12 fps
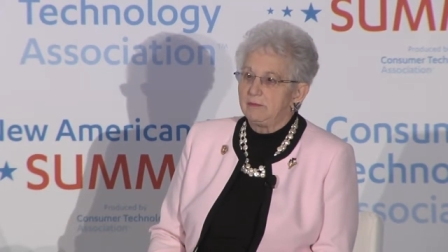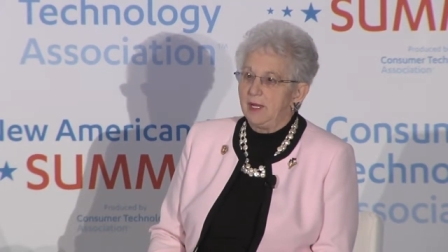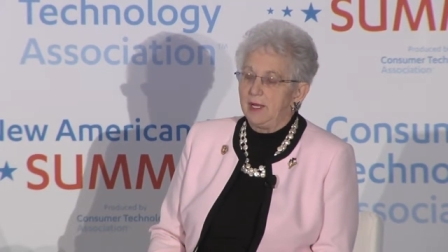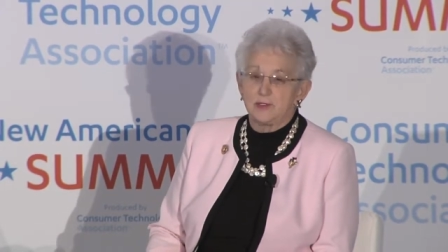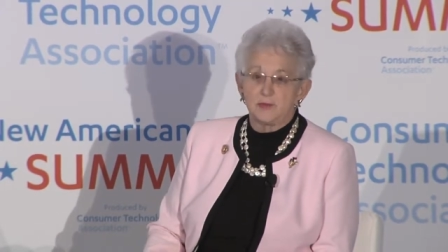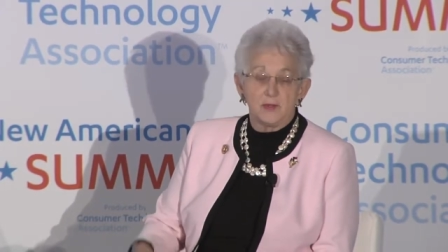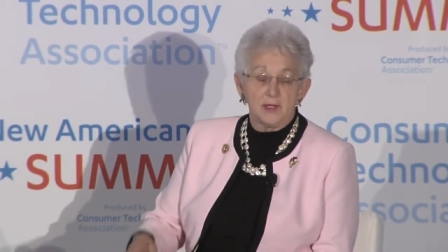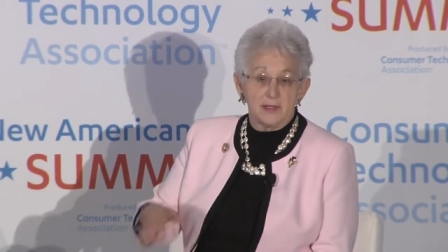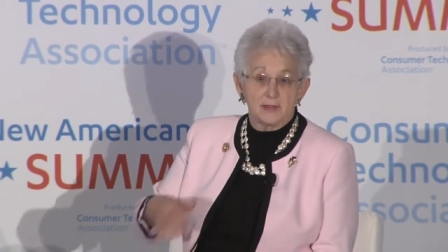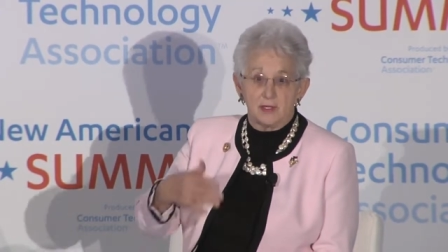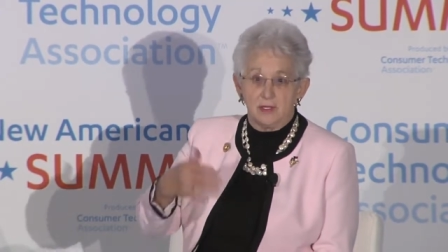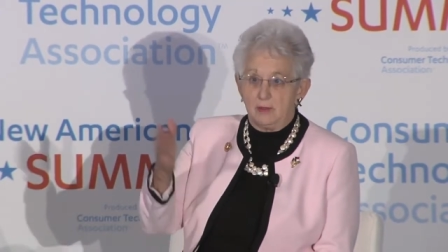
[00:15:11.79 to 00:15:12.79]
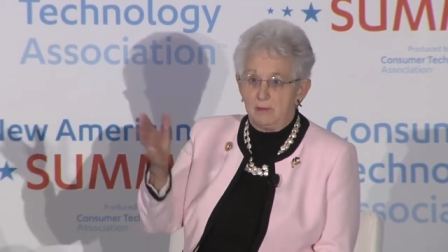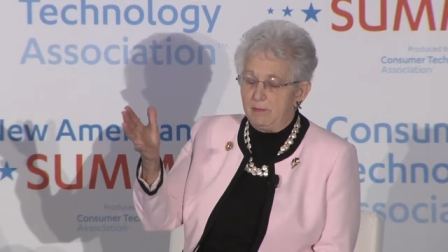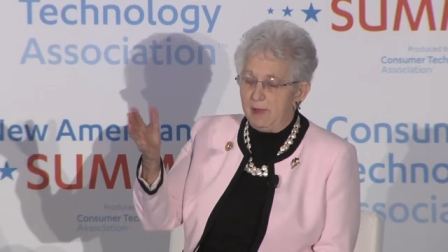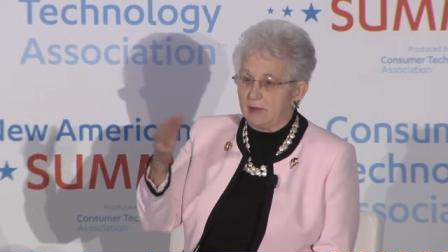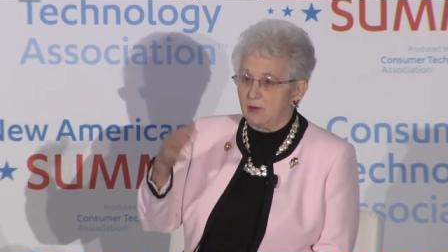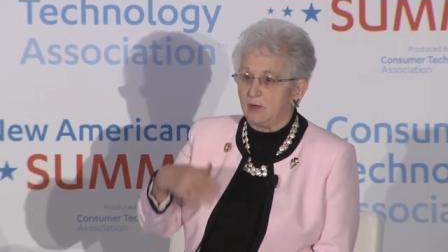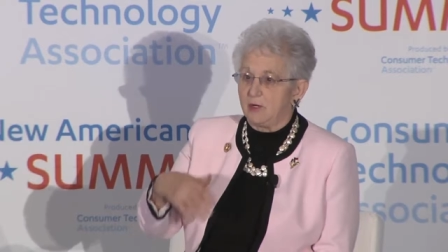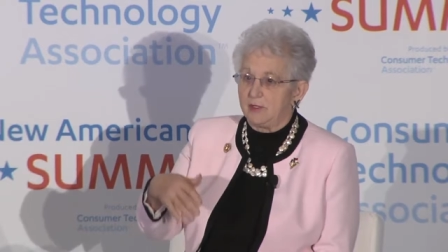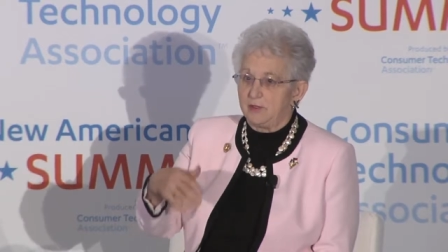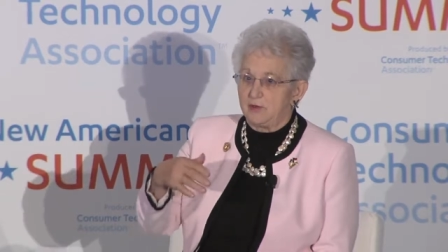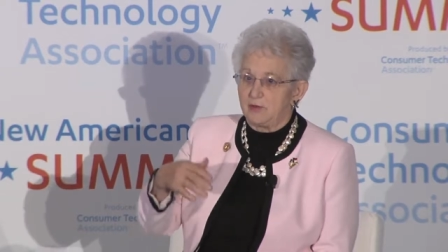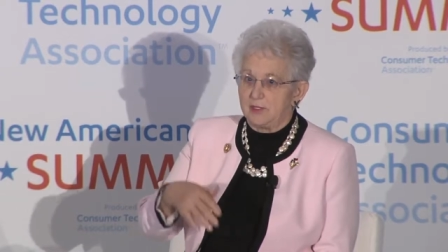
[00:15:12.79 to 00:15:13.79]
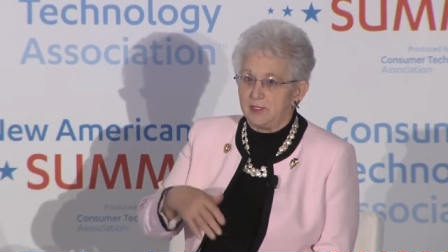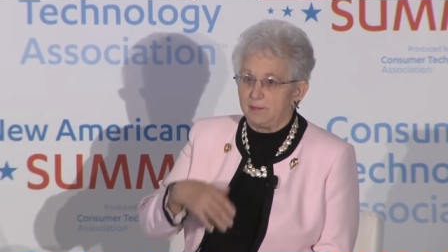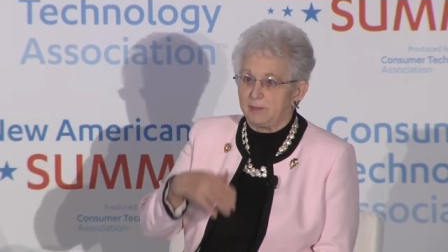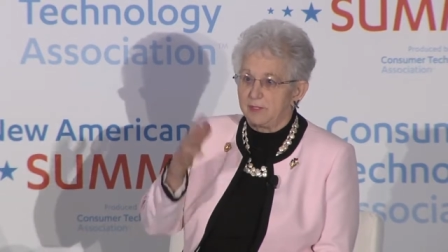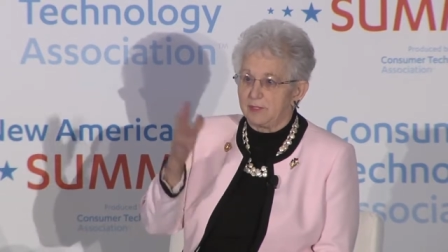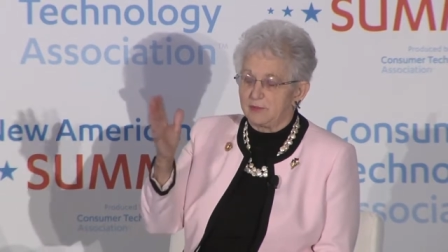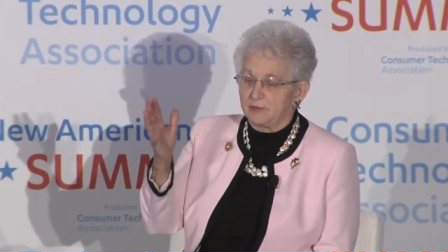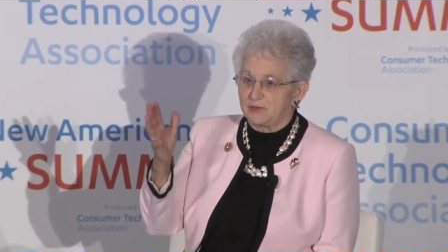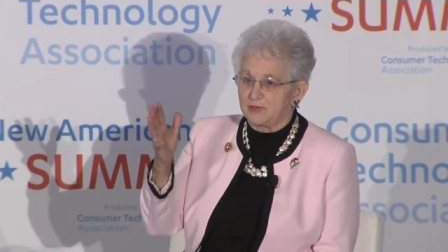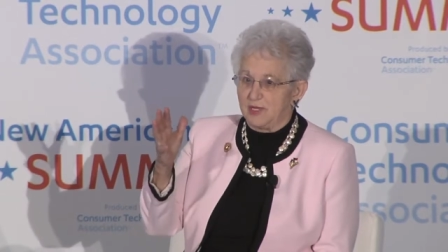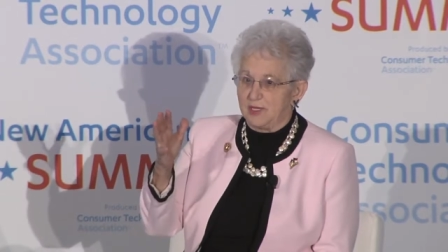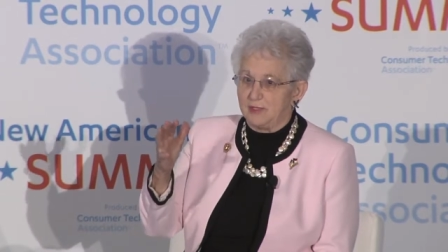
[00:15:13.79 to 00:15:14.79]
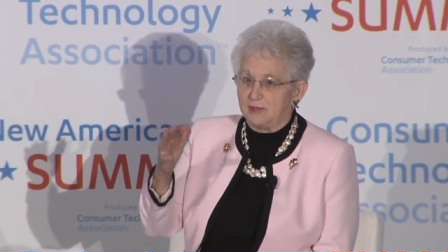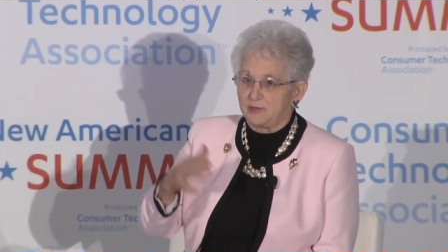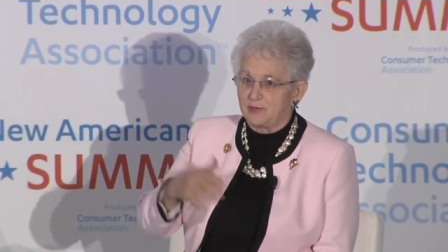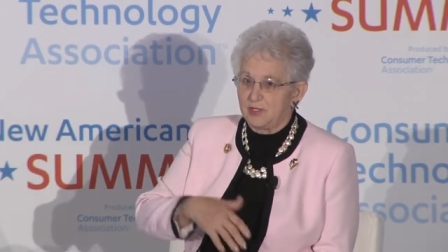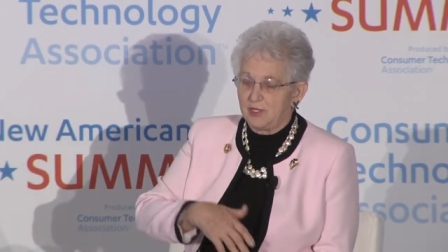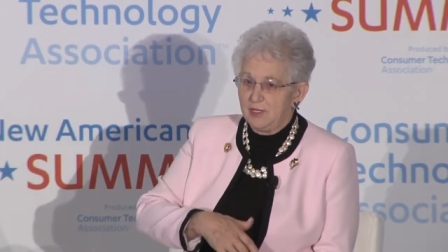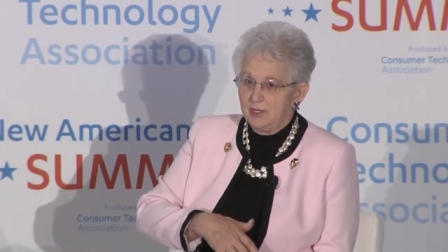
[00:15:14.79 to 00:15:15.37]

my husband has a baccalaureate degree in political science.